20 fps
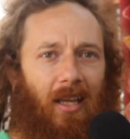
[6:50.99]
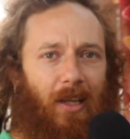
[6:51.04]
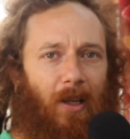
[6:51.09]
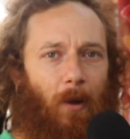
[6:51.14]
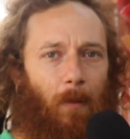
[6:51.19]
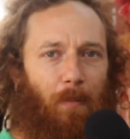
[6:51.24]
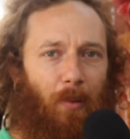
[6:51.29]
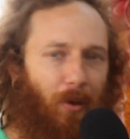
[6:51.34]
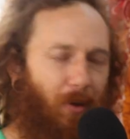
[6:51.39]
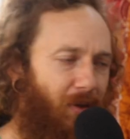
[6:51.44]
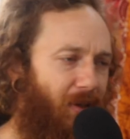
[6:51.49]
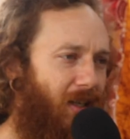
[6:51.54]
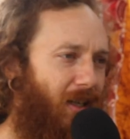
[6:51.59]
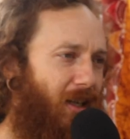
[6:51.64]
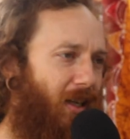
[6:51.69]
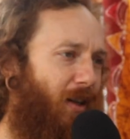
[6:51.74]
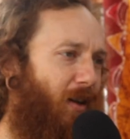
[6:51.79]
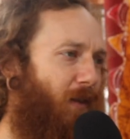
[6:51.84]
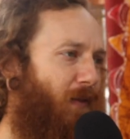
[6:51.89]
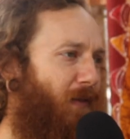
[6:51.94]
you know,
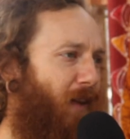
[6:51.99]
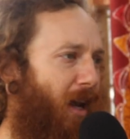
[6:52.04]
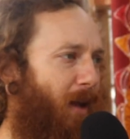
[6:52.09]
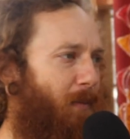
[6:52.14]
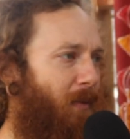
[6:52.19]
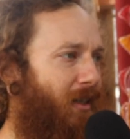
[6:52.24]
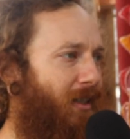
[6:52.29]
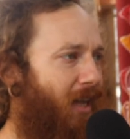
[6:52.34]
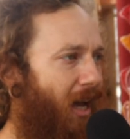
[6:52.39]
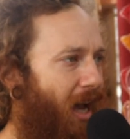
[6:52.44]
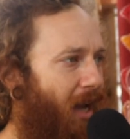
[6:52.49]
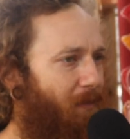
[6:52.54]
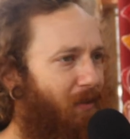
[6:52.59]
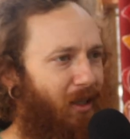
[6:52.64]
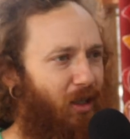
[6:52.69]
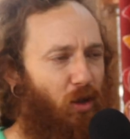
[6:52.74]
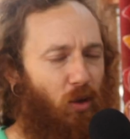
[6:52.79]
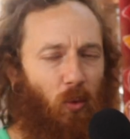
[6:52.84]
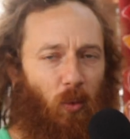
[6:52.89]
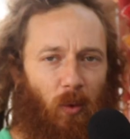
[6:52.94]
person in your family died
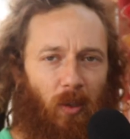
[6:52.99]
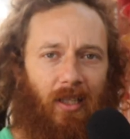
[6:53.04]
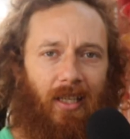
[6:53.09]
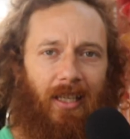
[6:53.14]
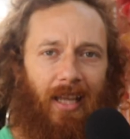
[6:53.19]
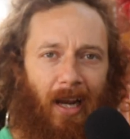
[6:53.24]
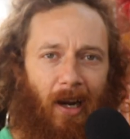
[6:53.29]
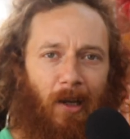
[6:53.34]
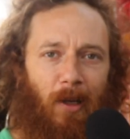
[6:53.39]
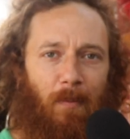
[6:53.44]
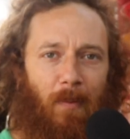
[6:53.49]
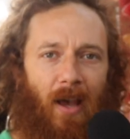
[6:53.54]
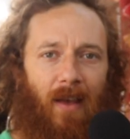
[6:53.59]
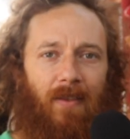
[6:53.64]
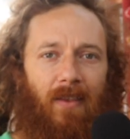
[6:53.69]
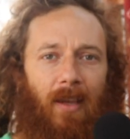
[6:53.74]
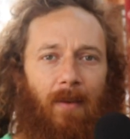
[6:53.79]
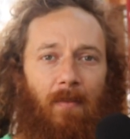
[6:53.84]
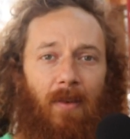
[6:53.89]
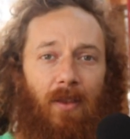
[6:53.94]
because you really cared
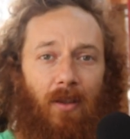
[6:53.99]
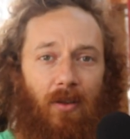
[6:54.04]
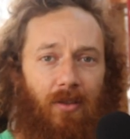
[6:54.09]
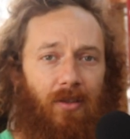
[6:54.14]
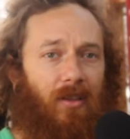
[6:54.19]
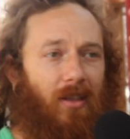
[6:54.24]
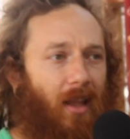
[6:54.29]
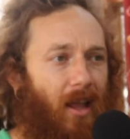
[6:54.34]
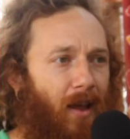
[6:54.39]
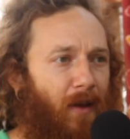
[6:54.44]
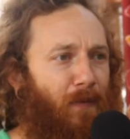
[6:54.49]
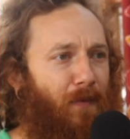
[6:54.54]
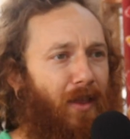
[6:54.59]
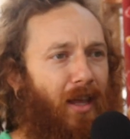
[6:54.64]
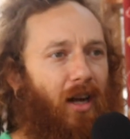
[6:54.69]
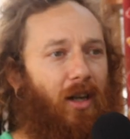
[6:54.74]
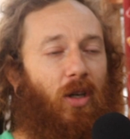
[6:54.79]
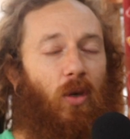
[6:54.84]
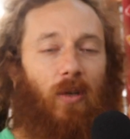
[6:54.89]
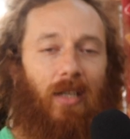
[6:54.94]
about them and there's love
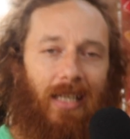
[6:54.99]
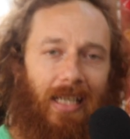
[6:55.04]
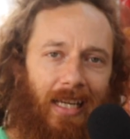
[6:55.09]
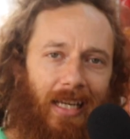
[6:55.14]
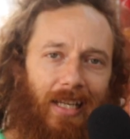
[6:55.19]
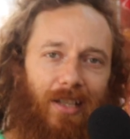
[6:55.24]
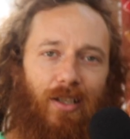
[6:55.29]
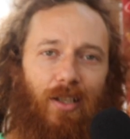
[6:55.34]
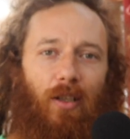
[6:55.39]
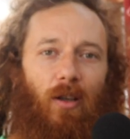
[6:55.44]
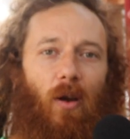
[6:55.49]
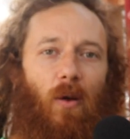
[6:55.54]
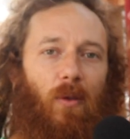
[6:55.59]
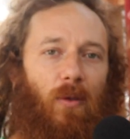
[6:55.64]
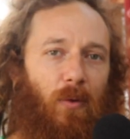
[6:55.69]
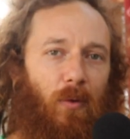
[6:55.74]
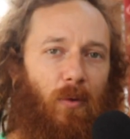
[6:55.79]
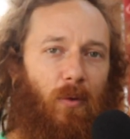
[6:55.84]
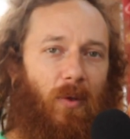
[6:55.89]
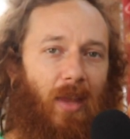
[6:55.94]
there. You need to
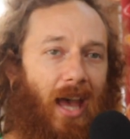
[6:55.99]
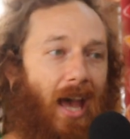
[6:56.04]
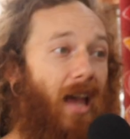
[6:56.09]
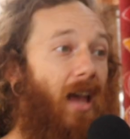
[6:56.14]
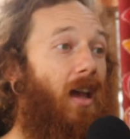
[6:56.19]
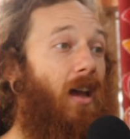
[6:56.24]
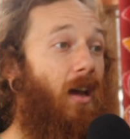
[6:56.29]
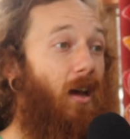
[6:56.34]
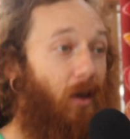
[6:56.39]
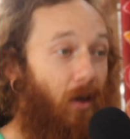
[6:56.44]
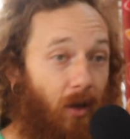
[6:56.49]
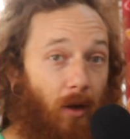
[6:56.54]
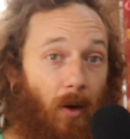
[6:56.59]
go through that